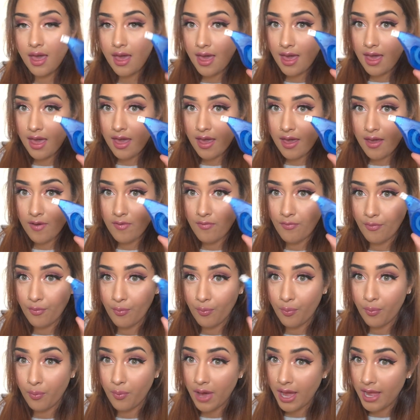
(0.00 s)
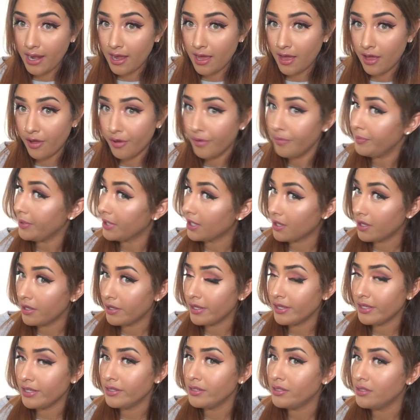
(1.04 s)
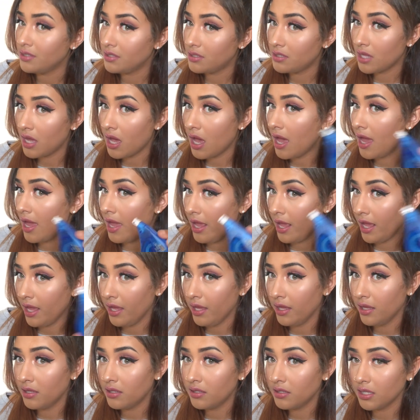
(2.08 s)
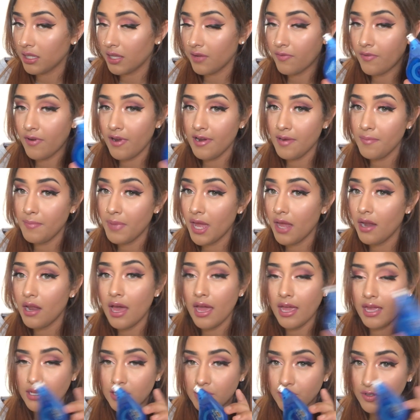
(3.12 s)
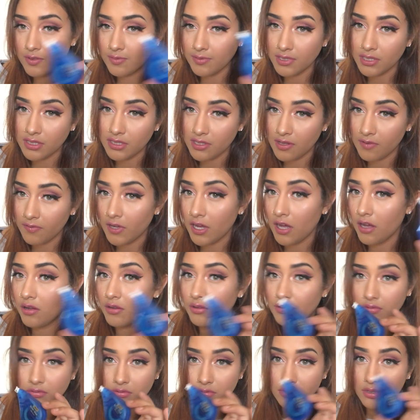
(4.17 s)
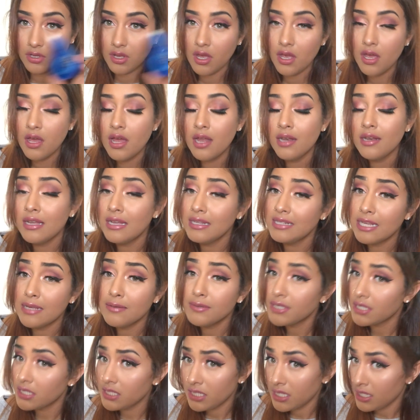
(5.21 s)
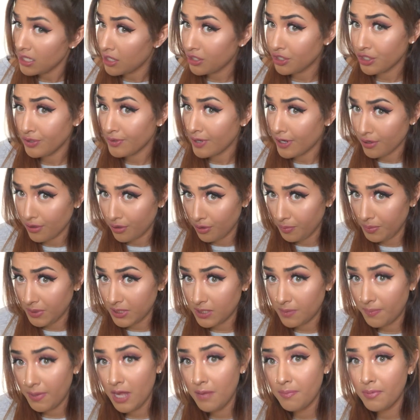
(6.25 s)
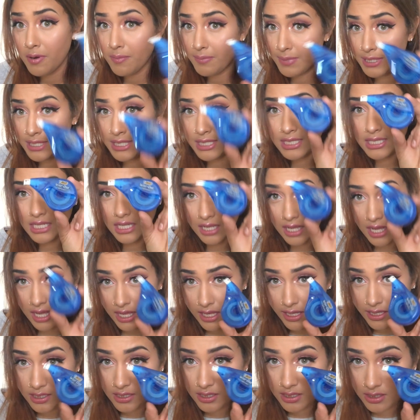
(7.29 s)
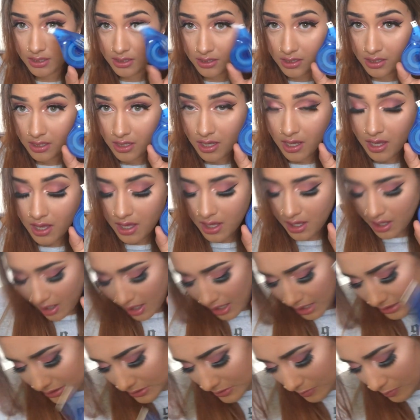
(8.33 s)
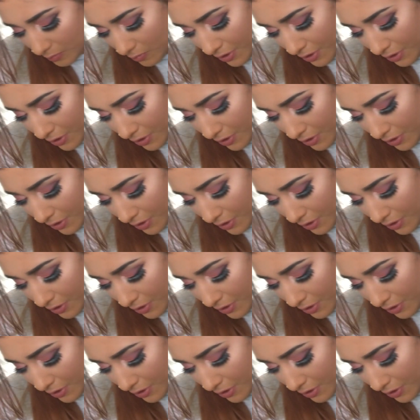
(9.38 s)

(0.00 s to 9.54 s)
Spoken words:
I have whiteout because I hate, like if I write in pen, I hate scribbling stuff out. 9 times out of 10, I'll just write on a new piece of paper, but just in case. Got some